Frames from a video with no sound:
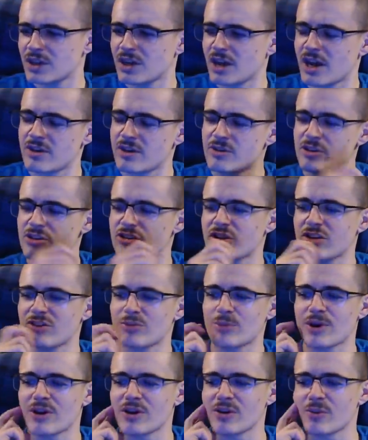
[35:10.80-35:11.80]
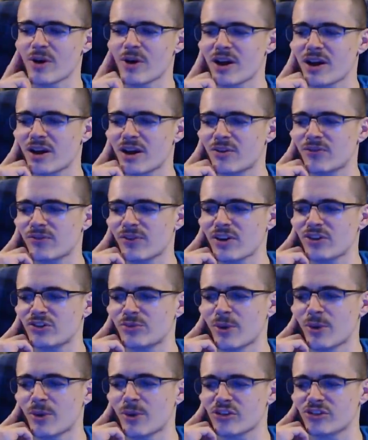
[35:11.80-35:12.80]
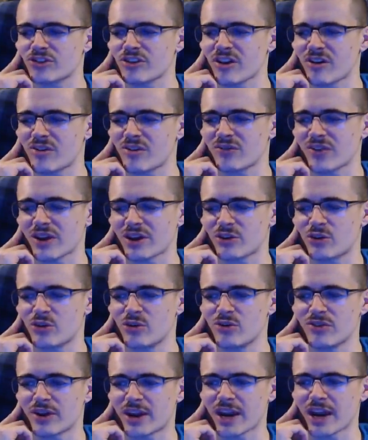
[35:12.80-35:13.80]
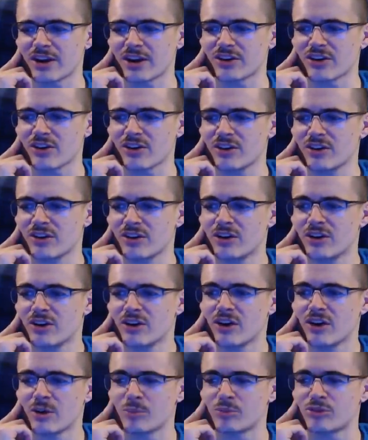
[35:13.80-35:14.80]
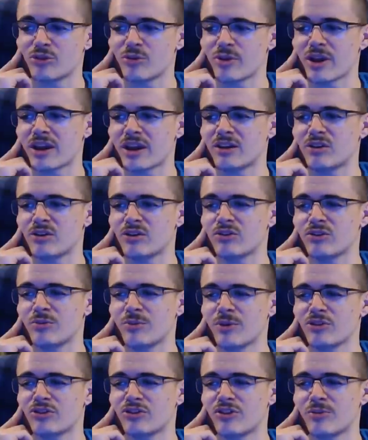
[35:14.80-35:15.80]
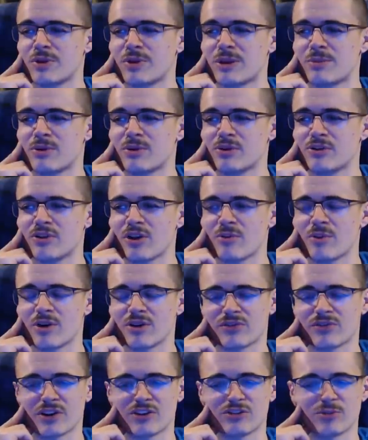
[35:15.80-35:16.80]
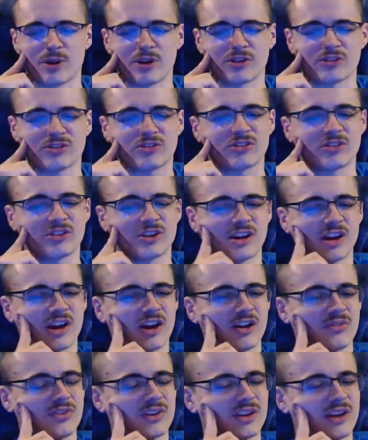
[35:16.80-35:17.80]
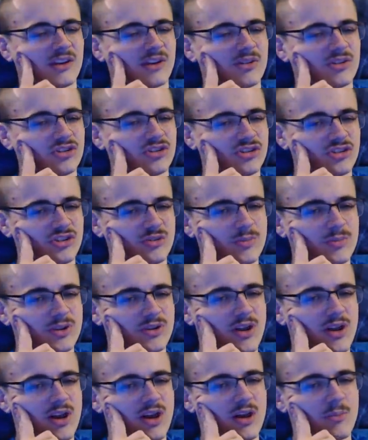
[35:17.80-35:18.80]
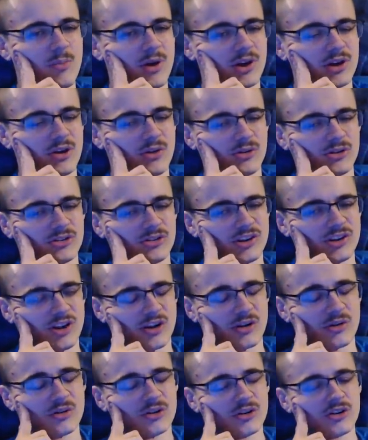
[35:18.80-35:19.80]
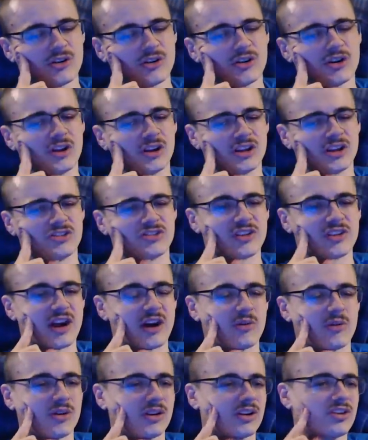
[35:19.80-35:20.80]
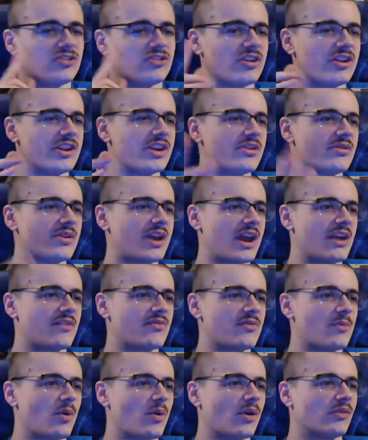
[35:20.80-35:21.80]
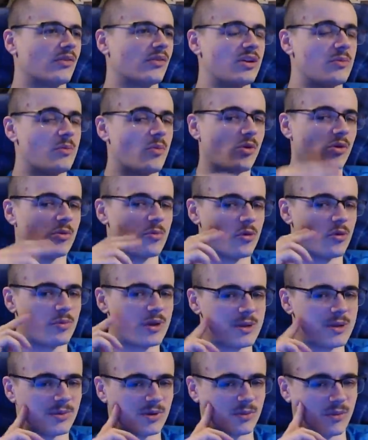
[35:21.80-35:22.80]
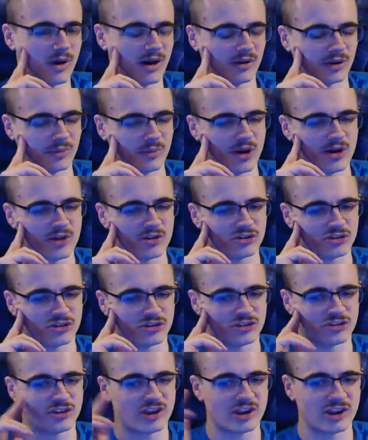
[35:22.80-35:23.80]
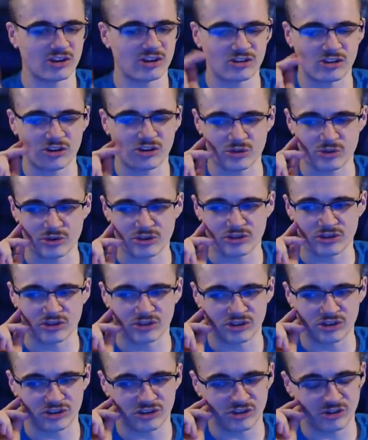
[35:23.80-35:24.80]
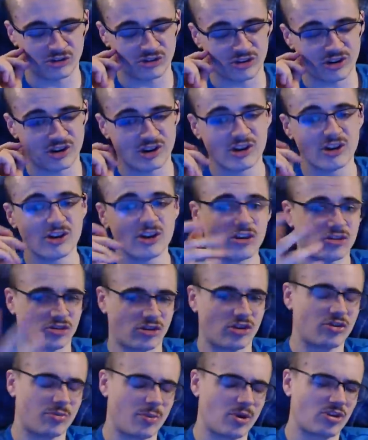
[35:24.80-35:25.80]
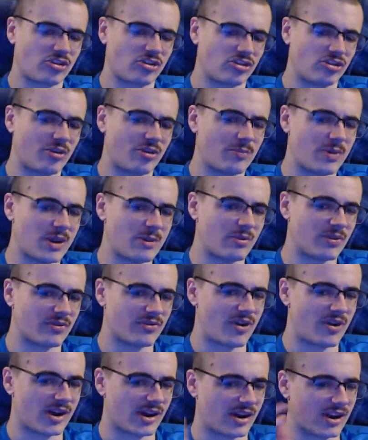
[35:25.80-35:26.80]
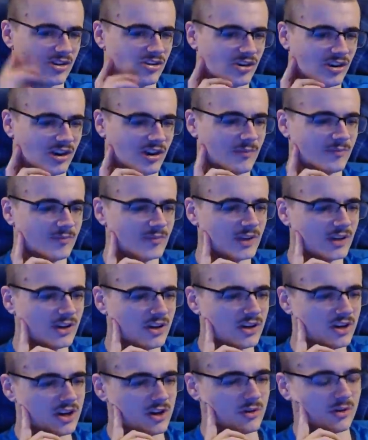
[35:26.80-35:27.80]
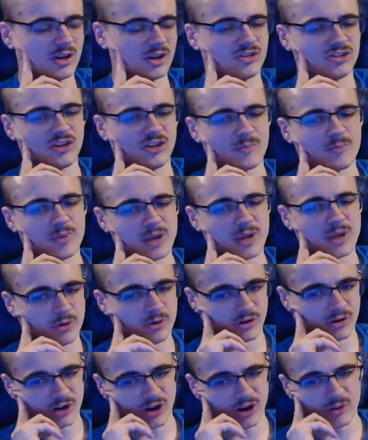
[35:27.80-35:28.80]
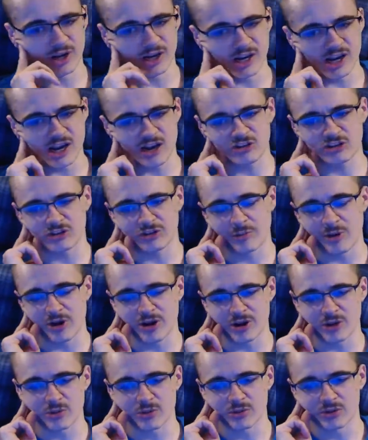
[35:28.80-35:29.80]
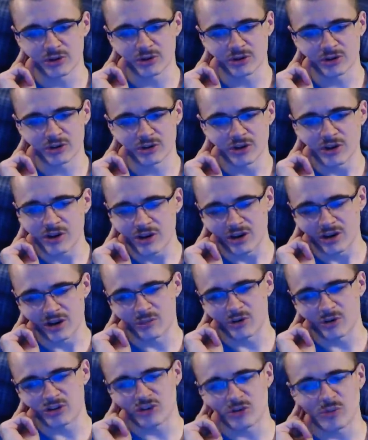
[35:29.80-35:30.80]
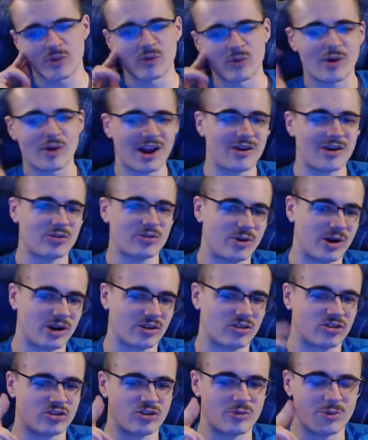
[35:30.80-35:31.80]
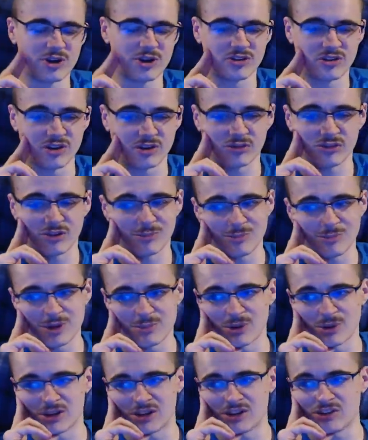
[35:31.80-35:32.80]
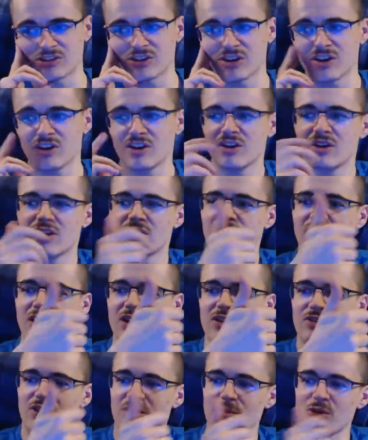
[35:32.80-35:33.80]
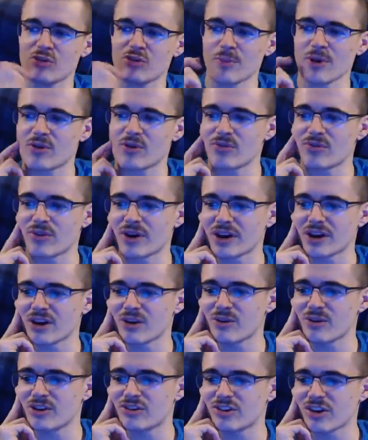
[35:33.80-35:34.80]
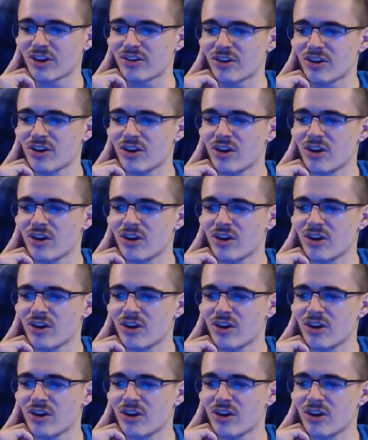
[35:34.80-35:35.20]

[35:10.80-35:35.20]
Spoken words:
Henry says, when I wear face masks out in Vancouver, Canada, I'm still getting looks from most of the people who don't wear face masks. Yeah, I think they're in the stupid minority, though, at least now. At least in the UK, from what I've seen, more and more people are wearing masks and taking social distancing seriously. As much as some people are violating it, you know, at least some people are going the extra mile, you know, which will counteract the stupidity of some people, at least. Thank you very much, Michael Franco. He said,